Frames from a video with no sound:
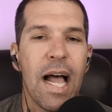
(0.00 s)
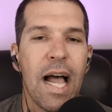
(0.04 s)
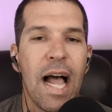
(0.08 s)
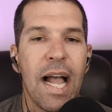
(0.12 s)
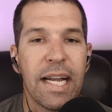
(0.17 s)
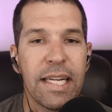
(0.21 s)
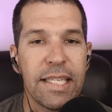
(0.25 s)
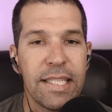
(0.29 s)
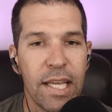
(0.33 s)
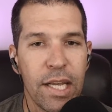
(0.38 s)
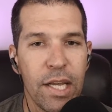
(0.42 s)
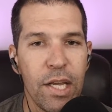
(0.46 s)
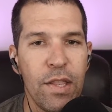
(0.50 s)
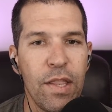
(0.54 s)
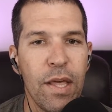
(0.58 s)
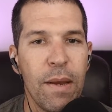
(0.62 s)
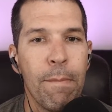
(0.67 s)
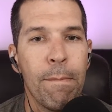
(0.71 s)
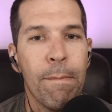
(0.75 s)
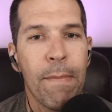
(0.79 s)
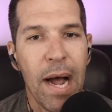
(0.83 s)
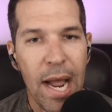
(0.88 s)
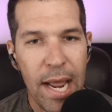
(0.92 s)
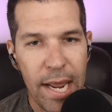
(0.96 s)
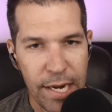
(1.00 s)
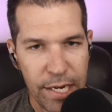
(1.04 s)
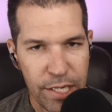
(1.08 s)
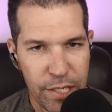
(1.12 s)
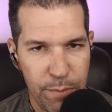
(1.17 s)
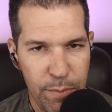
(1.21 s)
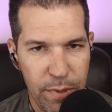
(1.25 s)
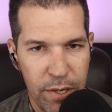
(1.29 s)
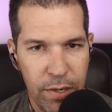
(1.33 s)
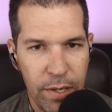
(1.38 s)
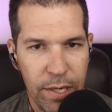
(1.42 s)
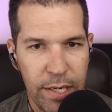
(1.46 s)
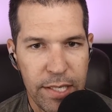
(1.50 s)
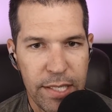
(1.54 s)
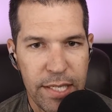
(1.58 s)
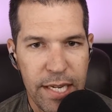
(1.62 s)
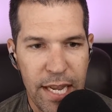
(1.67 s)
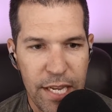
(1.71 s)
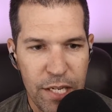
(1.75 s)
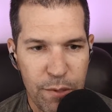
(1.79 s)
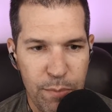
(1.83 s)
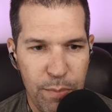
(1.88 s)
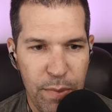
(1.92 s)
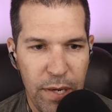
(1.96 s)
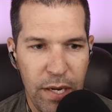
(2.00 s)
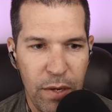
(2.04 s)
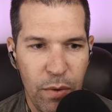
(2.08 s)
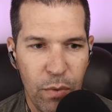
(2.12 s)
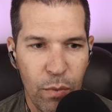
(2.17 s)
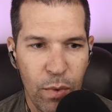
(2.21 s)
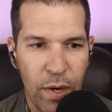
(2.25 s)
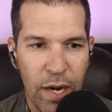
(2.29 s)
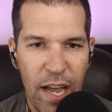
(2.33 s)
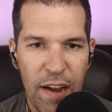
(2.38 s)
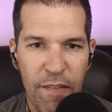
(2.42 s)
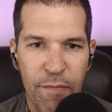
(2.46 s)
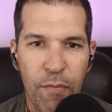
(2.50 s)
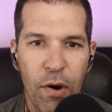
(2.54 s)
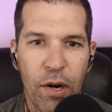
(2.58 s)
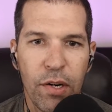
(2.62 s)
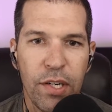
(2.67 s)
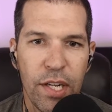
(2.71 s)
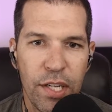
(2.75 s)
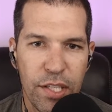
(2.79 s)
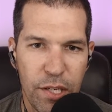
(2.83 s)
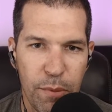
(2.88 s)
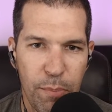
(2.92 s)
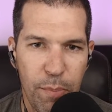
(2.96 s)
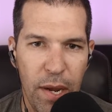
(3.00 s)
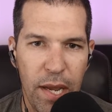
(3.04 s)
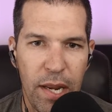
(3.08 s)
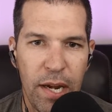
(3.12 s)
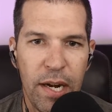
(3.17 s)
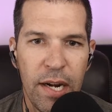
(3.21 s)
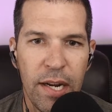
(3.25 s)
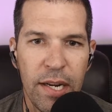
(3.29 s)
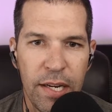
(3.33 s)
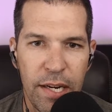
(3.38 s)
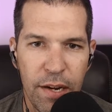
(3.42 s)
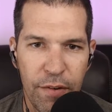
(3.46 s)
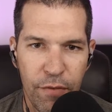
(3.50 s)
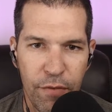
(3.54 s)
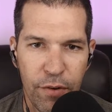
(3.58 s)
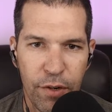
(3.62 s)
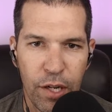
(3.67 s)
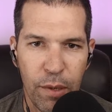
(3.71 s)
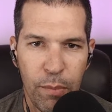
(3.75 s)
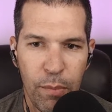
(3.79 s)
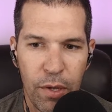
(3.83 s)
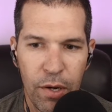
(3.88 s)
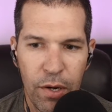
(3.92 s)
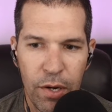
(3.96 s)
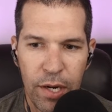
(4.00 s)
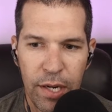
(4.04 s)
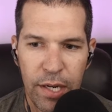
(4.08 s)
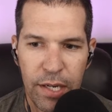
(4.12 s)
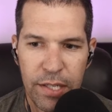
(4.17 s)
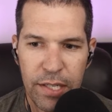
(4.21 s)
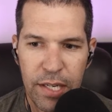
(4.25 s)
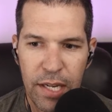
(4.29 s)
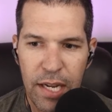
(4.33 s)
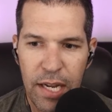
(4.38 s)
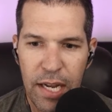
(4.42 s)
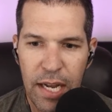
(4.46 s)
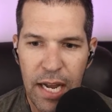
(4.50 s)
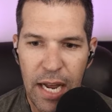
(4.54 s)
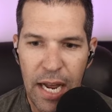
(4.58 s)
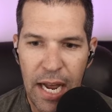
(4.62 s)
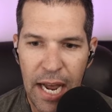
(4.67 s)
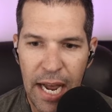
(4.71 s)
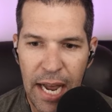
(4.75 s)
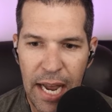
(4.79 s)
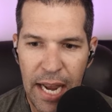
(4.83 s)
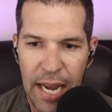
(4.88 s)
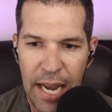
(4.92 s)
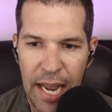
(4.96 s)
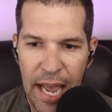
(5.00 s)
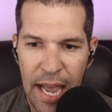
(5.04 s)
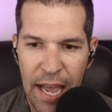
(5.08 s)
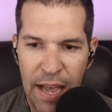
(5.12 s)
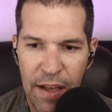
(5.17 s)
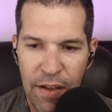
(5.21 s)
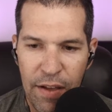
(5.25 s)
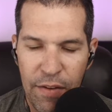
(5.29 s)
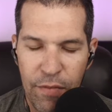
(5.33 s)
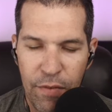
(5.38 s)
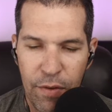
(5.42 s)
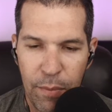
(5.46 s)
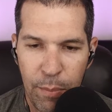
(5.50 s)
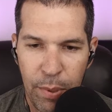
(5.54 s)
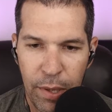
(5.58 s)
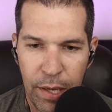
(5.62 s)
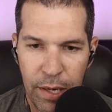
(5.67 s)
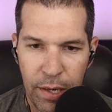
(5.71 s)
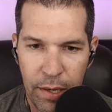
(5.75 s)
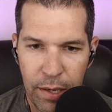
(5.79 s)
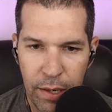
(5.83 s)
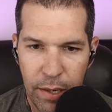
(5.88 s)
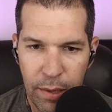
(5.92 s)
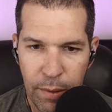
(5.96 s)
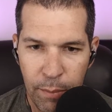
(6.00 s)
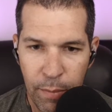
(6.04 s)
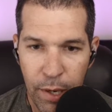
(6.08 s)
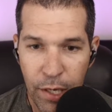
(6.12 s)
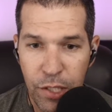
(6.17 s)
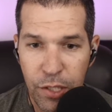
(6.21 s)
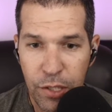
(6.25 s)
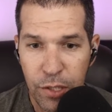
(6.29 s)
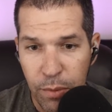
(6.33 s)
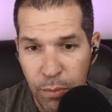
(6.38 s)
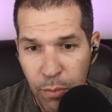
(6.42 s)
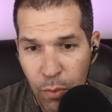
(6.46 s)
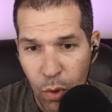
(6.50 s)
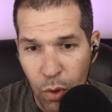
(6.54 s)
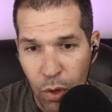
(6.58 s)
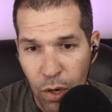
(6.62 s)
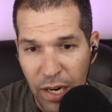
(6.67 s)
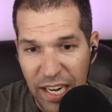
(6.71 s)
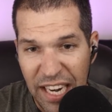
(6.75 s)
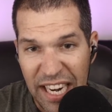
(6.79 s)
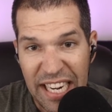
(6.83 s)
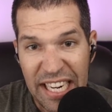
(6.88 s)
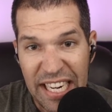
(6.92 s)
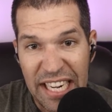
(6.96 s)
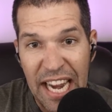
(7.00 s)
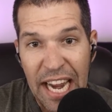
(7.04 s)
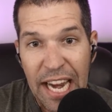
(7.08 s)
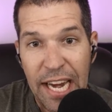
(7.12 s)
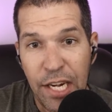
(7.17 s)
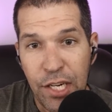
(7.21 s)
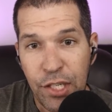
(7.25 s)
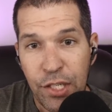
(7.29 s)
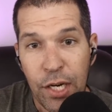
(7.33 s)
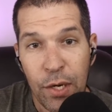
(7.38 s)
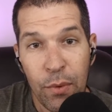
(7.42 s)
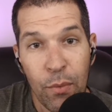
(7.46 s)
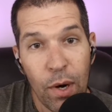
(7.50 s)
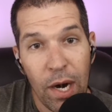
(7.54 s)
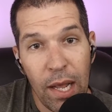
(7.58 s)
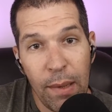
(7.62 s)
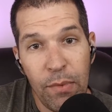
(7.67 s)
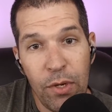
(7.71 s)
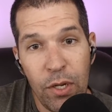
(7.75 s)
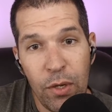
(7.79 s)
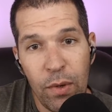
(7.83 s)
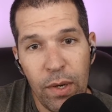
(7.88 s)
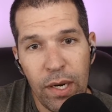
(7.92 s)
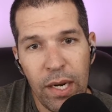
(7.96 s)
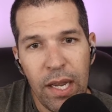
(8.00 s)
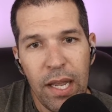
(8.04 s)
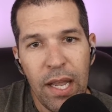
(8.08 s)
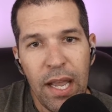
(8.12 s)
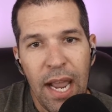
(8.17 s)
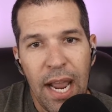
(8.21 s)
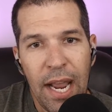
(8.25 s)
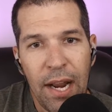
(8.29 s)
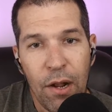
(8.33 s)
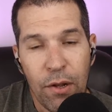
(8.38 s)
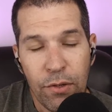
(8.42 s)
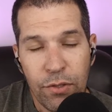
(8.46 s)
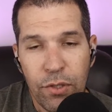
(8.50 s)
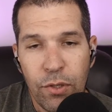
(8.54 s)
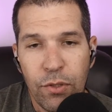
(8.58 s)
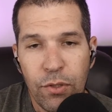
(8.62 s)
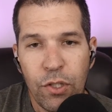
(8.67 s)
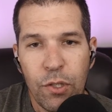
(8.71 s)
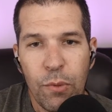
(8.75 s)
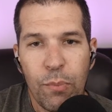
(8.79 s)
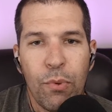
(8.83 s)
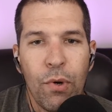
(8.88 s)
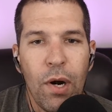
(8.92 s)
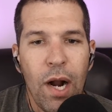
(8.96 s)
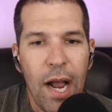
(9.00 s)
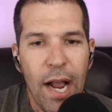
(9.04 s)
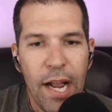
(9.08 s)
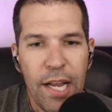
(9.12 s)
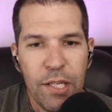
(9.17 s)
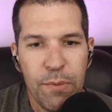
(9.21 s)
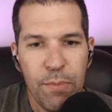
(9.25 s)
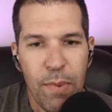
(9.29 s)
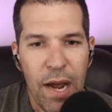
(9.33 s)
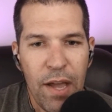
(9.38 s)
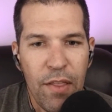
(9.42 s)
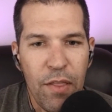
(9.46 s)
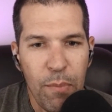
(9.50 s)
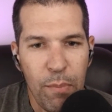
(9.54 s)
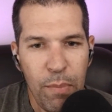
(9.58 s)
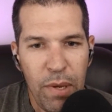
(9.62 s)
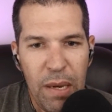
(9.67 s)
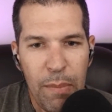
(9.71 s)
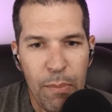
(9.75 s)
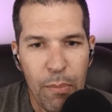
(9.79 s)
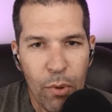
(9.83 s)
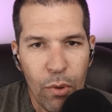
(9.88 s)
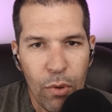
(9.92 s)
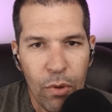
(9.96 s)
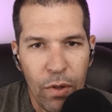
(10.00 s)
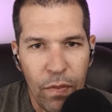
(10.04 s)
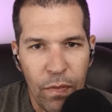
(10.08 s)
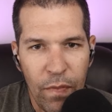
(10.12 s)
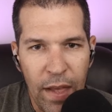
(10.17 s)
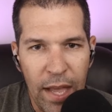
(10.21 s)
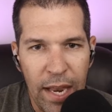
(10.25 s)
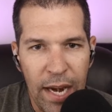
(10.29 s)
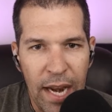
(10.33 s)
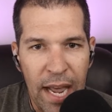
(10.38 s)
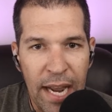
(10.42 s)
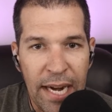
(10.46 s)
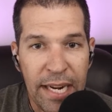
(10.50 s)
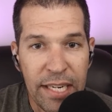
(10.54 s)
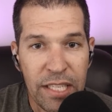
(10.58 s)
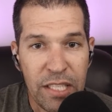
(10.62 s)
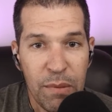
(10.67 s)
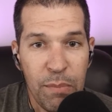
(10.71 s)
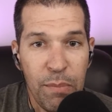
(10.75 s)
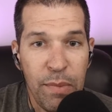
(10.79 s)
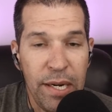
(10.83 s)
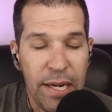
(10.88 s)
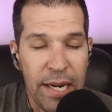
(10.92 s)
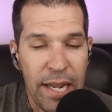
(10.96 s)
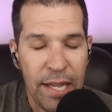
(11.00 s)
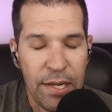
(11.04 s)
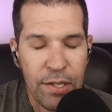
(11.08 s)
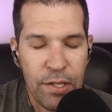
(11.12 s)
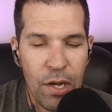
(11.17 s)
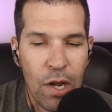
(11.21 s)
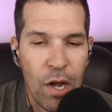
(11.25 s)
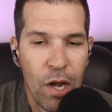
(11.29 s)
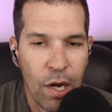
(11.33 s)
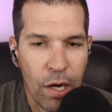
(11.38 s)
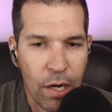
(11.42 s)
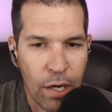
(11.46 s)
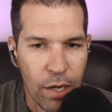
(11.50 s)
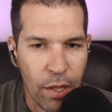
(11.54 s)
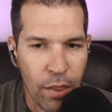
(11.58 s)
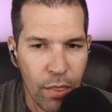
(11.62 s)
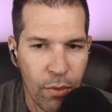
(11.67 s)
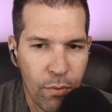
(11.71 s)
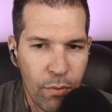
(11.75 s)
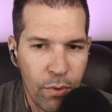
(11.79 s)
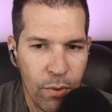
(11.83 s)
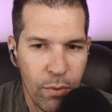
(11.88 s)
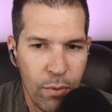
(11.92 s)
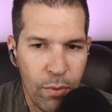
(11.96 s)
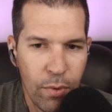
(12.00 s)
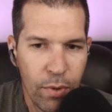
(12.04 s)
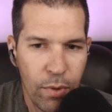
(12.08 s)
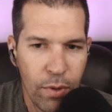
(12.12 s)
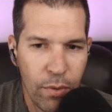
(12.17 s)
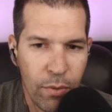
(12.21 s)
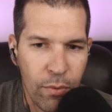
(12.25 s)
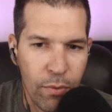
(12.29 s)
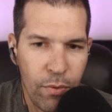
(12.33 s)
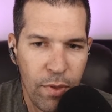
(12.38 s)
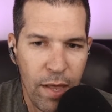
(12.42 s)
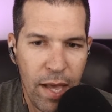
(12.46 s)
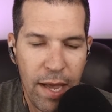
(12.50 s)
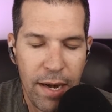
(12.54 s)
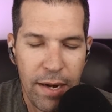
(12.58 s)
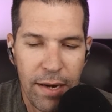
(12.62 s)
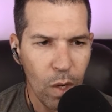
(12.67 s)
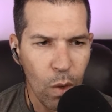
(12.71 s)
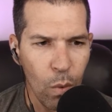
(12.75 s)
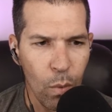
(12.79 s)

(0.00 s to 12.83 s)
I can tell you that my experience has been when I've participated in different communities, I have been much more engaged in what I'm doing and also surprised by the people that I get to meet and talk through that.